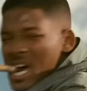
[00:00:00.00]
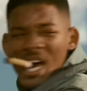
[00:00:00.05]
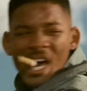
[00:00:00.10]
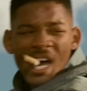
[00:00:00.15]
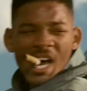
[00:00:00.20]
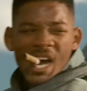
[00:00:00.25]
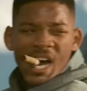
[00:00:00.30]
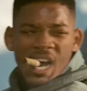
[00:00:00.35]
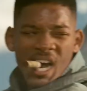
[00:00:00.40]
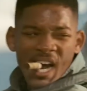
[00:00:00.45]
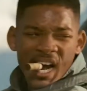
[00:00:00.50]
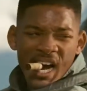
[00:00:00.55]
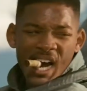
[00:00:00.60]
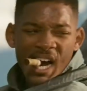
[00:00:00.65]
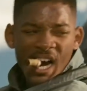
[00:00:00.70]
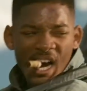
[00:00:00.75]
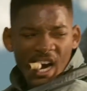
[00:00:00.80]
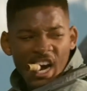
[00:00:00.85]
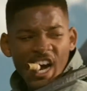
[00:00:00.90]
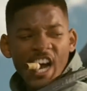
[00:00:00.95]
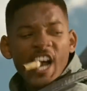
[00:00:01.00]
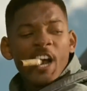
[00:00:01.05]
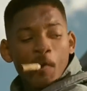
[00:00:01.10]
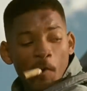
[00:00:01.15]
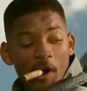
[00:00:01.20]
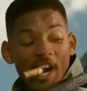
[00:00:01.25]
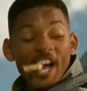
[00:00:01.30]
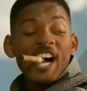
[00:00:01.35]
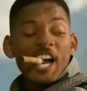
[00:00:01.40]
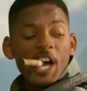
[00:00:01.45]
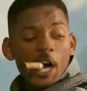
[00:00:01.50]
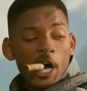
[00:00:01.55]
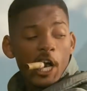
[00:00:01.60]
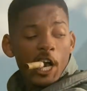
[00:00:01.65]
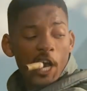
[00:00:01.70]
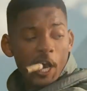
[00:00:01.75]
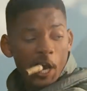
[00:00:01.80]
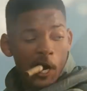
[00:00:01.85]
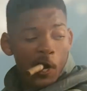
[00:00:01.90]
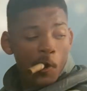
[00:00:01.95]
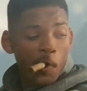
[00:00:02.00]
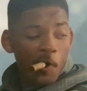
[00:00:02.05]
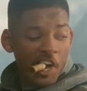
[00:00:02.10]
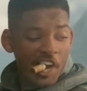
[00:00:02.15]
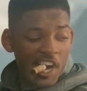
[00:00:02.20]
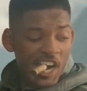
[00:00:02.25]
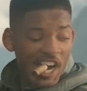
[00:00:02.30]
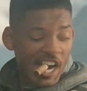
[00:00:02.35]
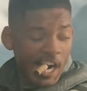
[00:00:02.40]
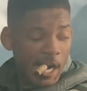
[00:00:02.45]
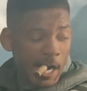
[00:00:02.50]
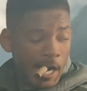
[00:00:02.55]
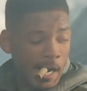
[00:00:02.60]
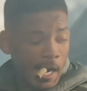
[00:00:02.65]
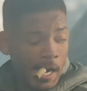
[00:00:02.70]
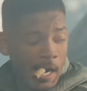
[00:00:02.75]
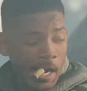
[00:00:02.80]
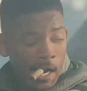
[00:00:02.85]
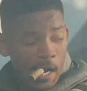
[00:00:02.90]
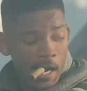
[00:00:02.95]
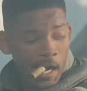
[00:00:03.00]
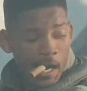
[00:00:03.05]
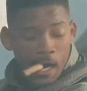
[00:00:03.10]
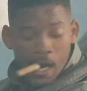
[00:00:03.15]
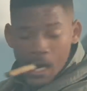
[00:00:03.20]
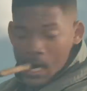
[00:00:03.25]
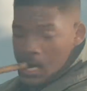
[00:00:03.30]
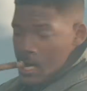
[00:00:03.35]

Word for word: This combination of badass and hilarious worked so well for Will